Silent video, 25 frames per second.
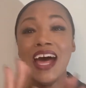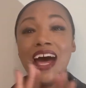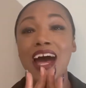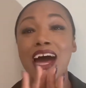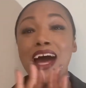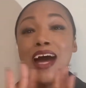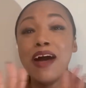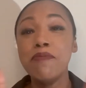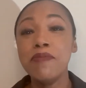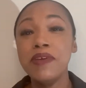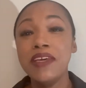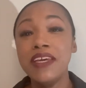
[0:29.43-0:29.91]

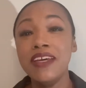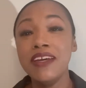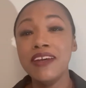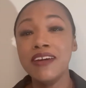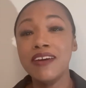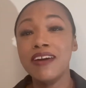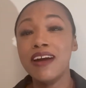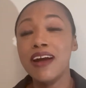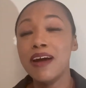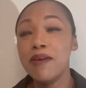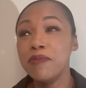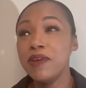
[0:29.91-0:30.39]
I'm
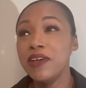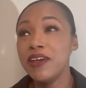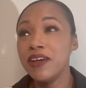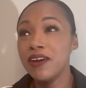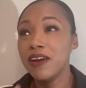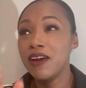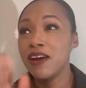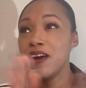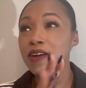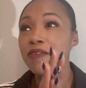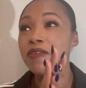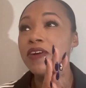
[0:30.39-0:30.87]

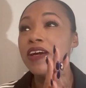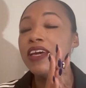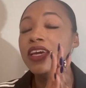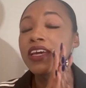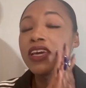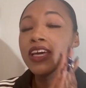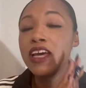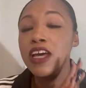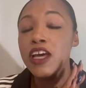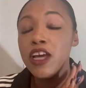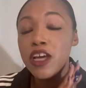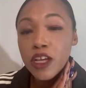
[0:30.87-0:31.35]
here. All right.
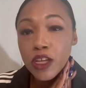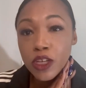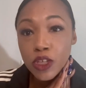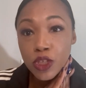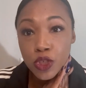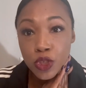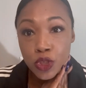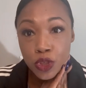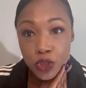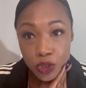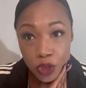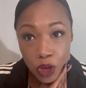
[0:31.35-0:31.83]

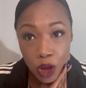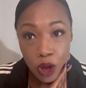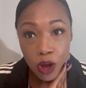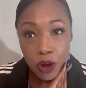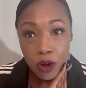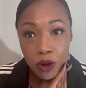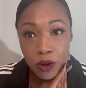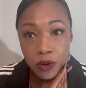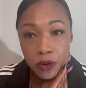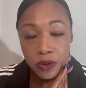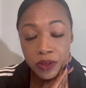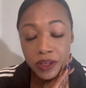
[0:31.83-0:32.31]

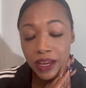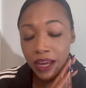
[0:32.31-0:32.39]
So